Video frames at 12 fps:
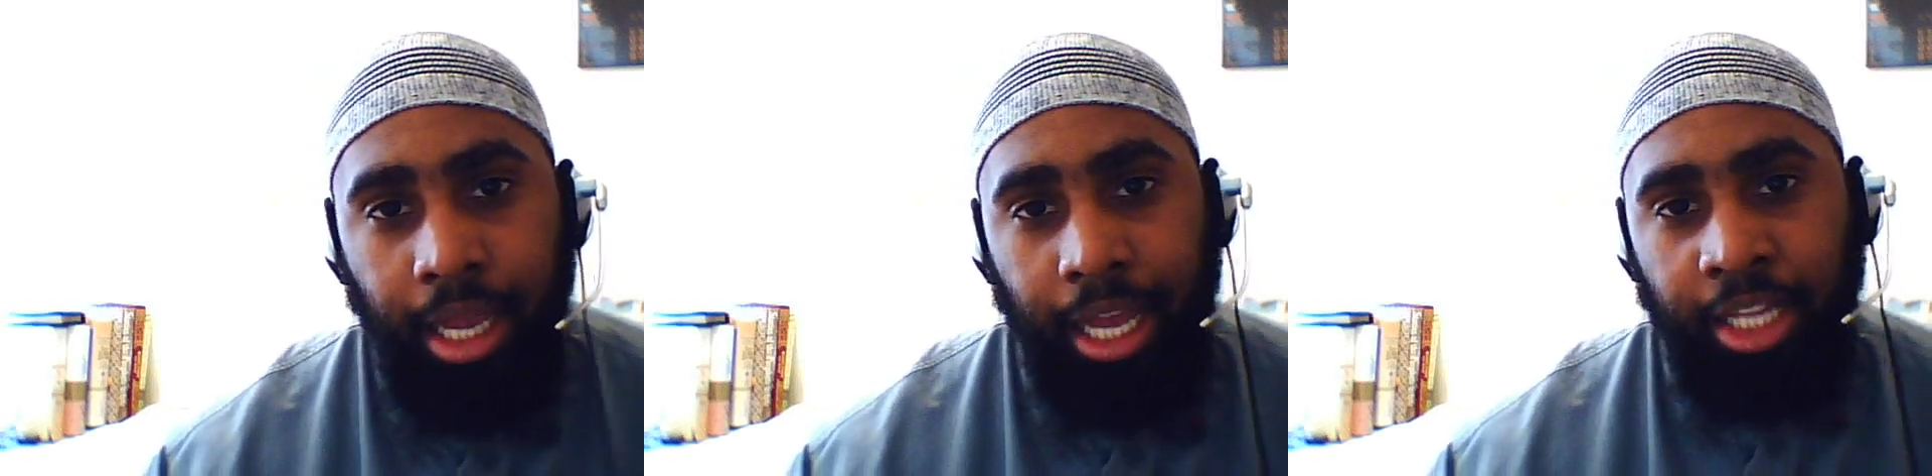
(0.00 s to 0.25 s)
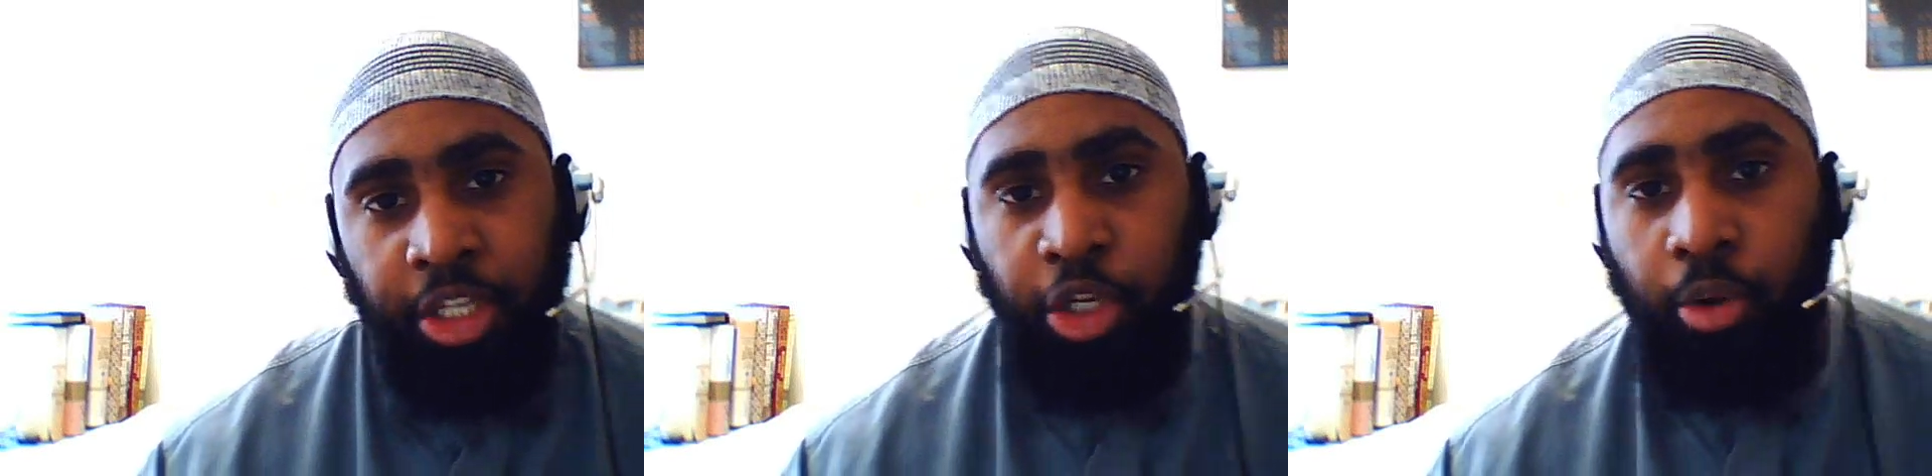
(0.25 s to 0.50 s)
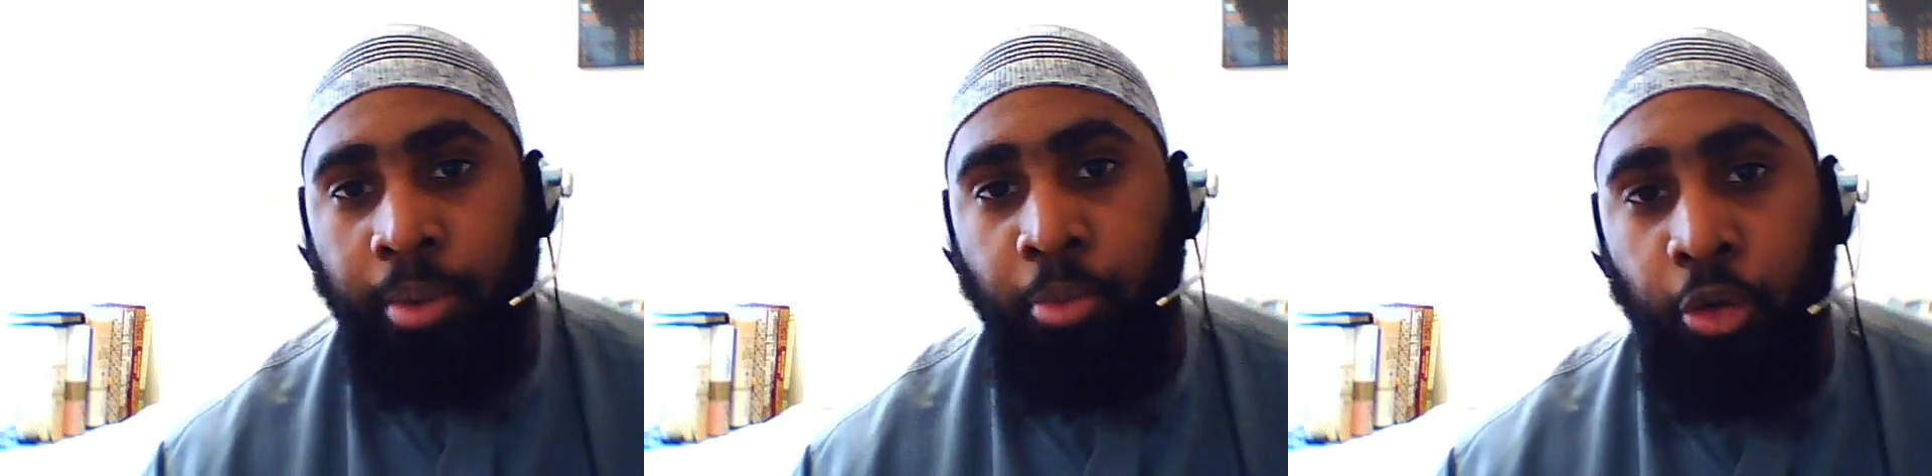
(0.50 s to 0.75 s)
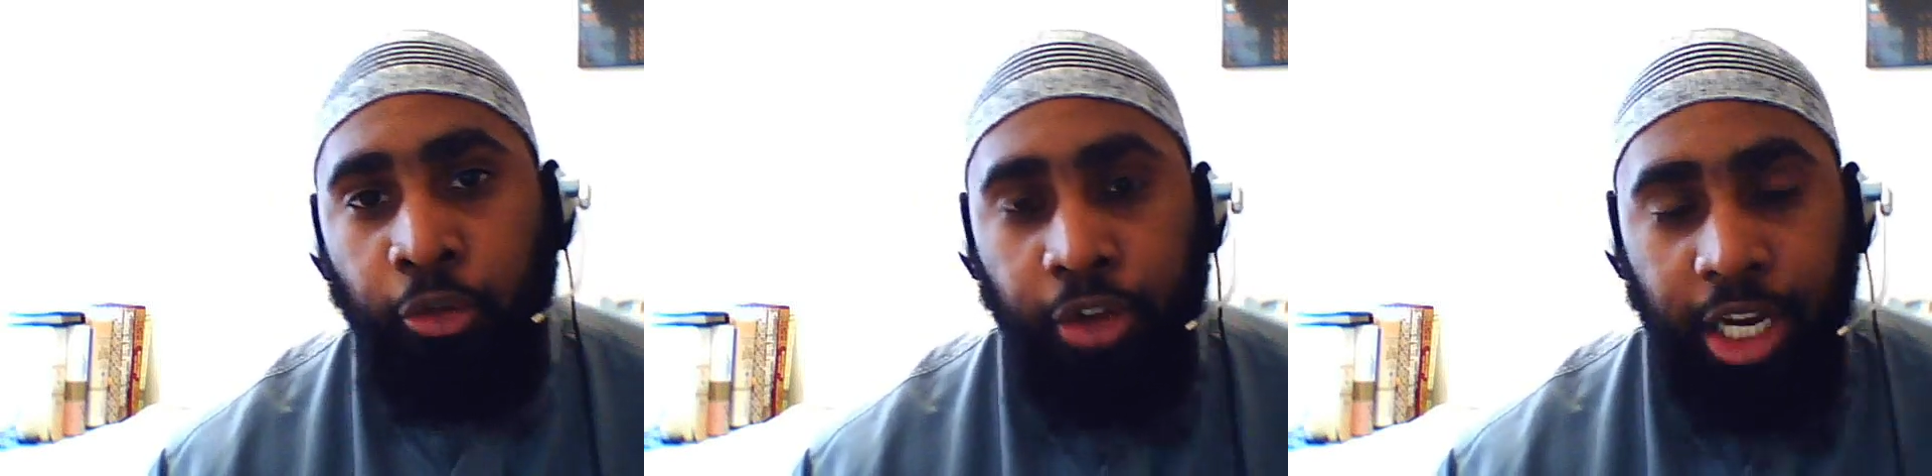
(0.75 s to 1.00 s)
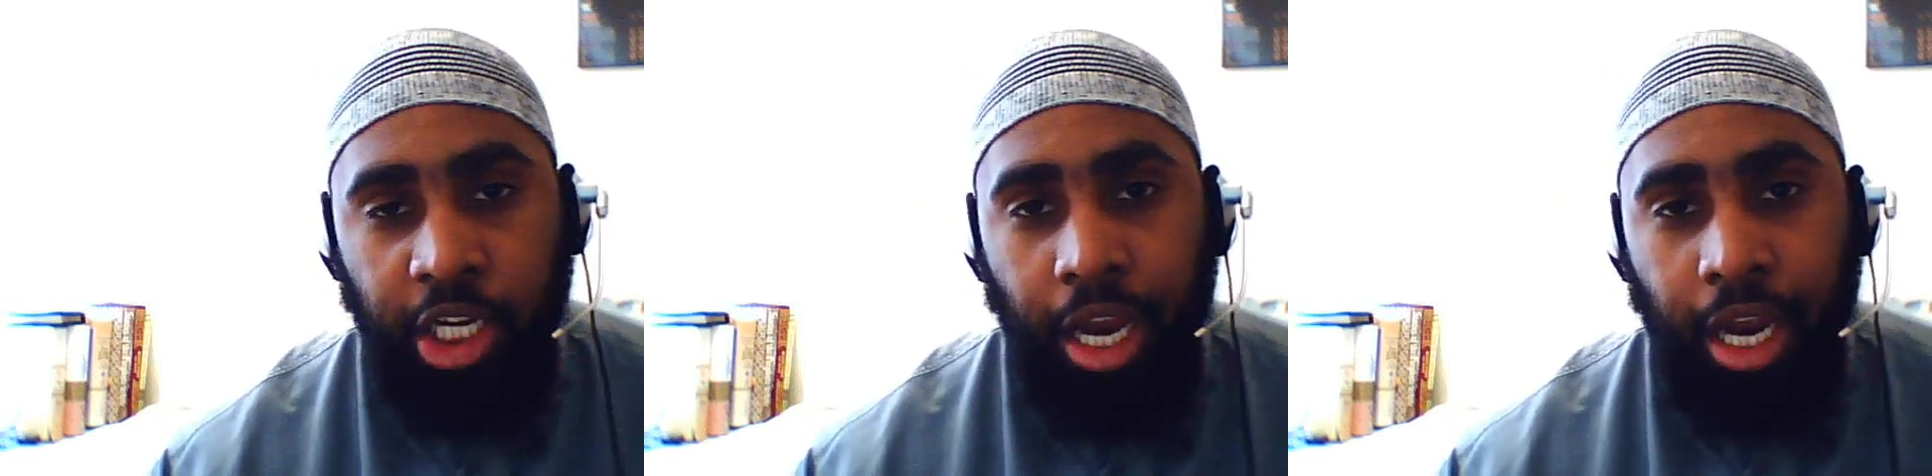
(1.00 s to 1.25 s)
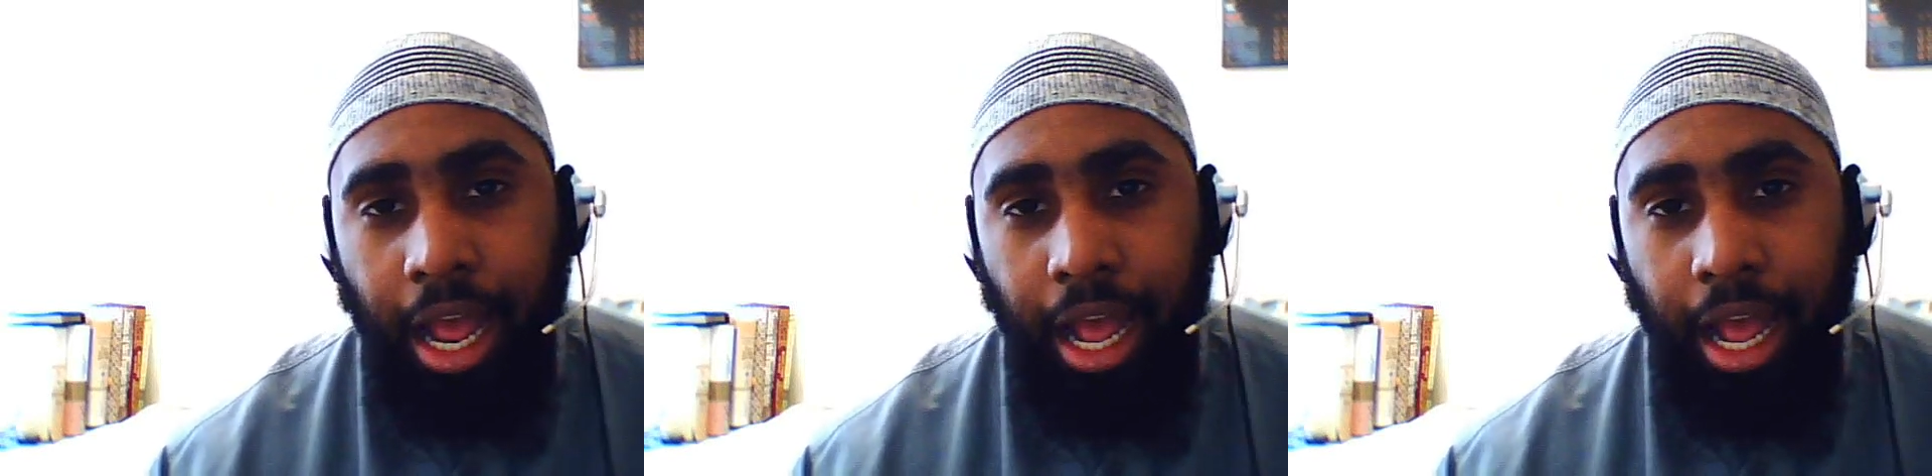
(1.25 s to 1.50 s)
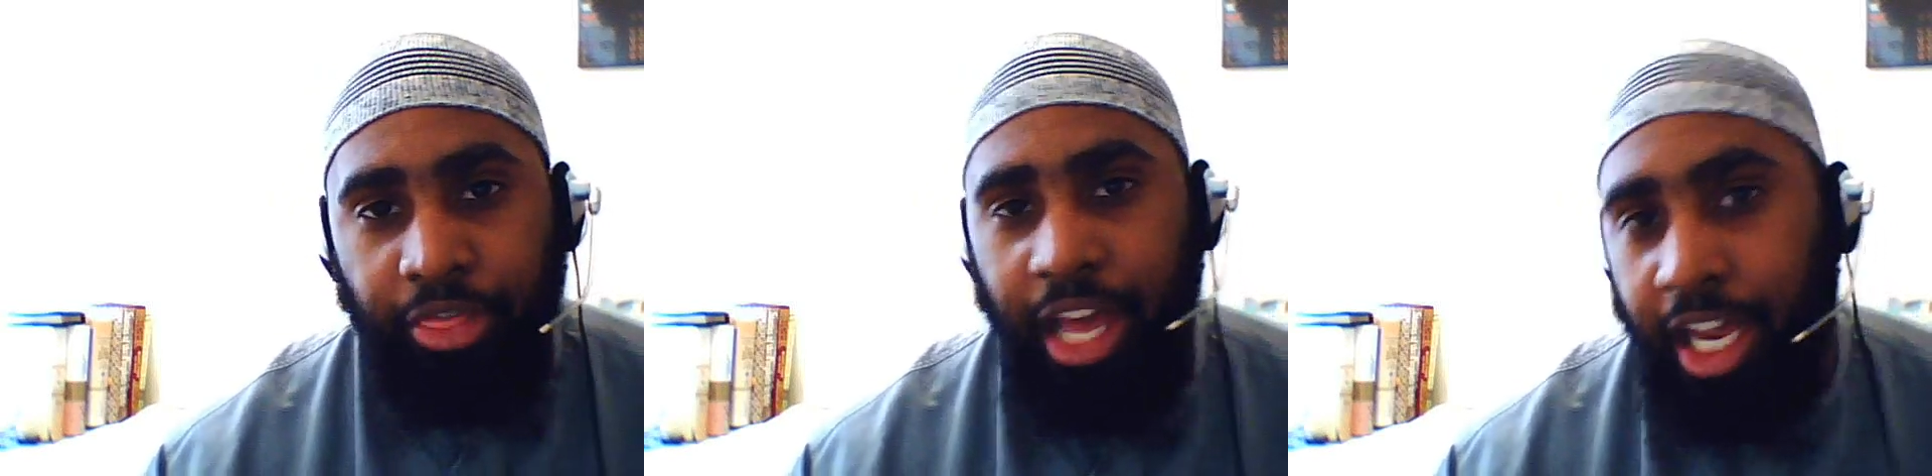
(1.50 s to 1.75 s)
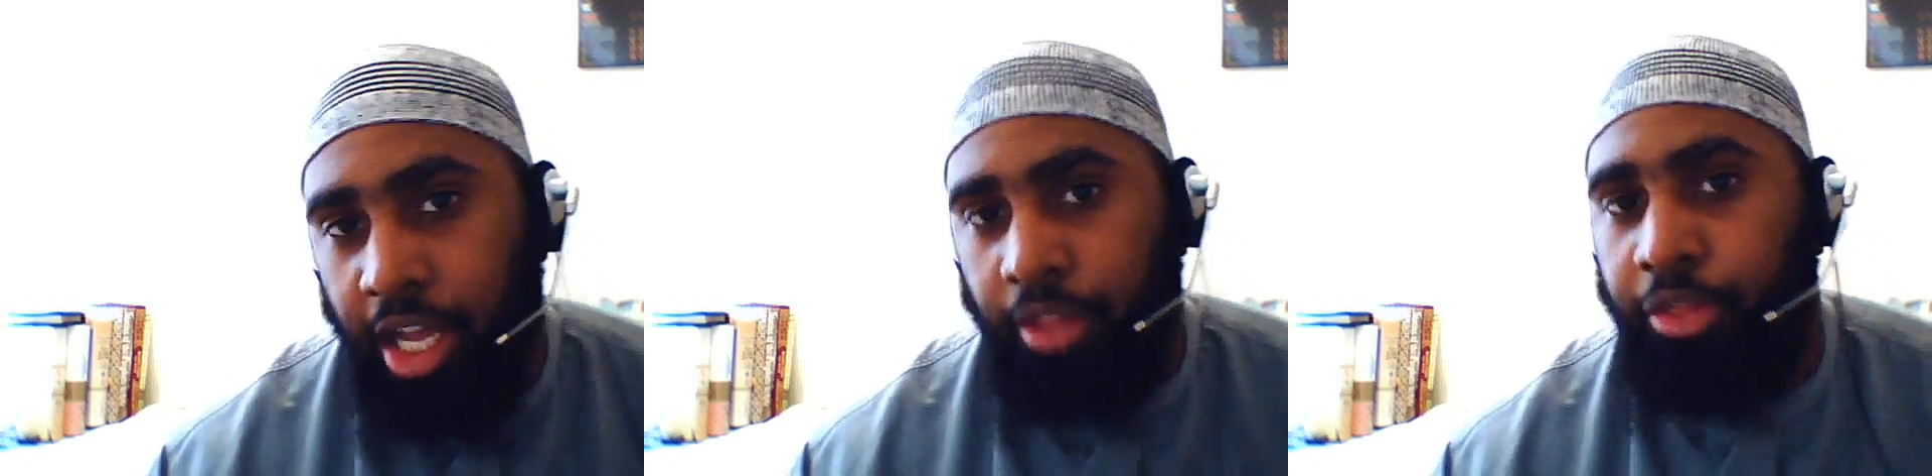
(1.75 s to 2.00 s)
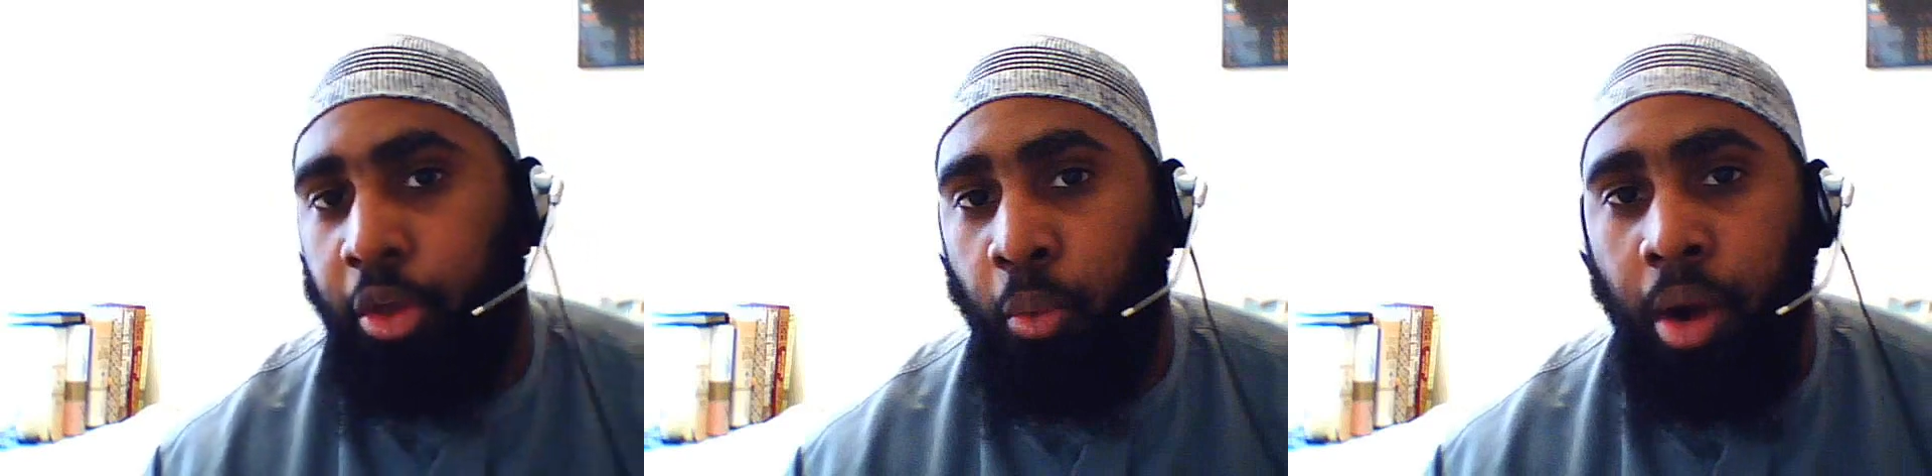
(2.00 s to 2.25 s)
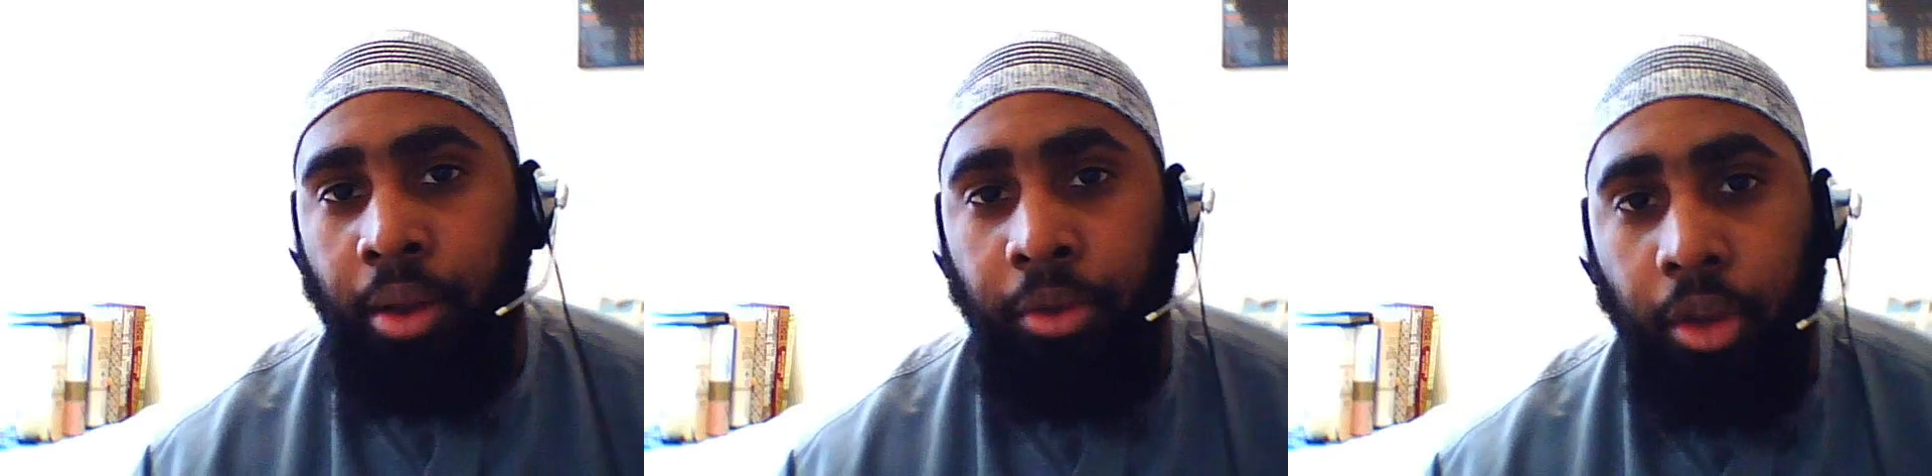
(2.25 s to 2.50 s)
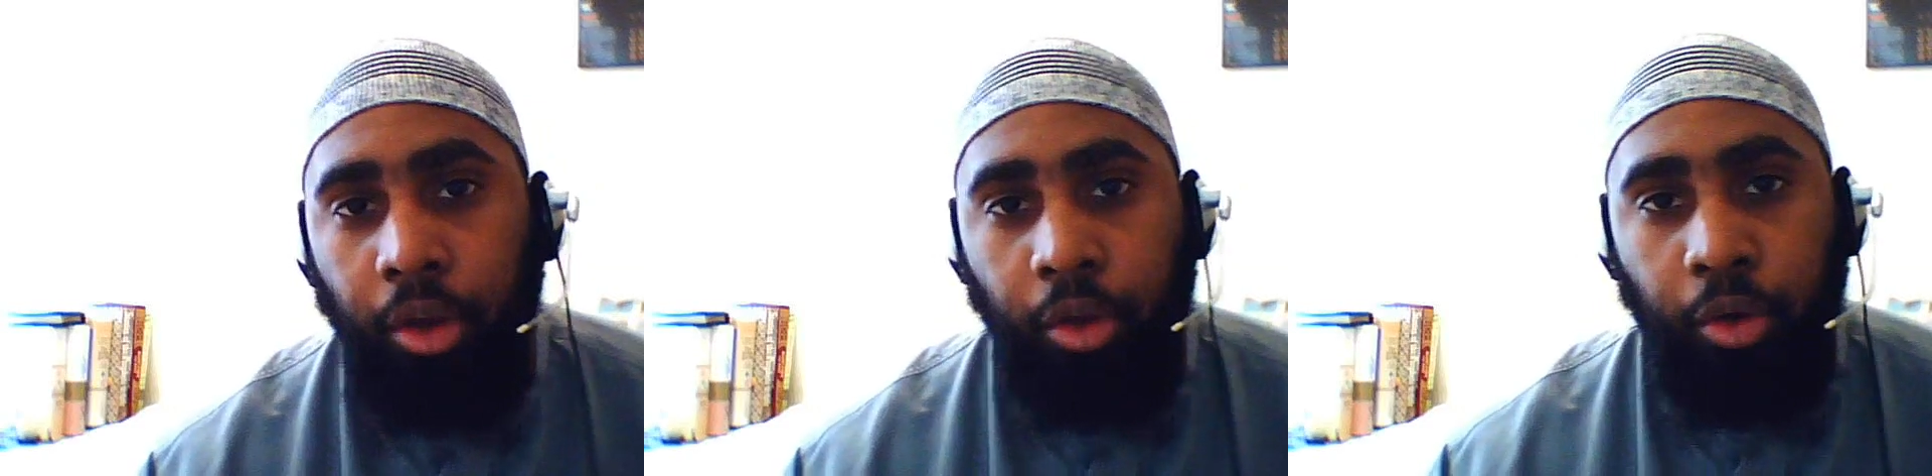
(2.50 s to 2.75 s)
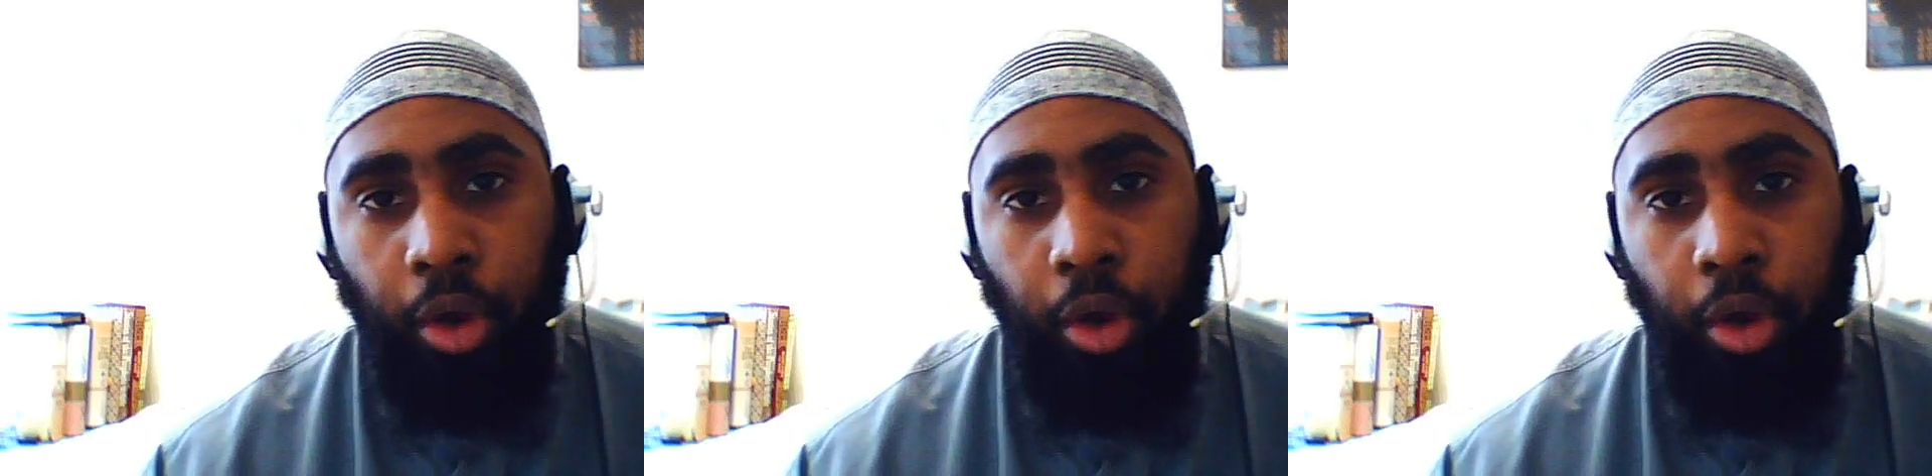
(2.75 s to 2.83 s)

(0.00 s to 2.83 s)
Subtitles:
and showing more flesh, that the one